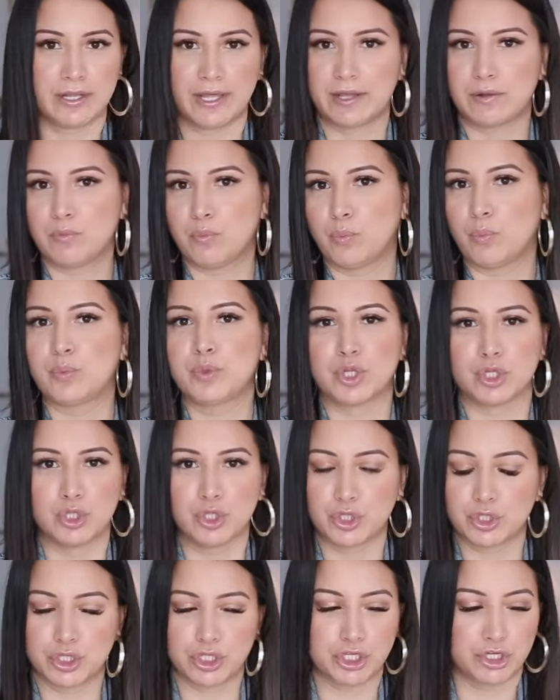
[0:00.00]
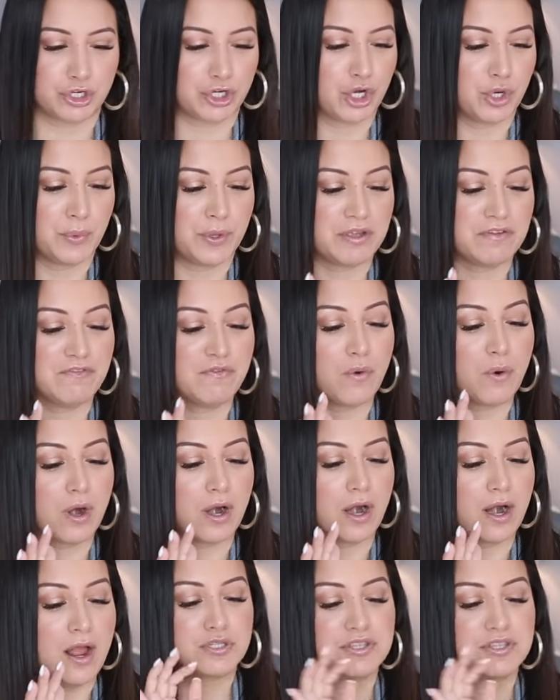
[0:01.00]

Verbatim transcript: like the look that you're going for.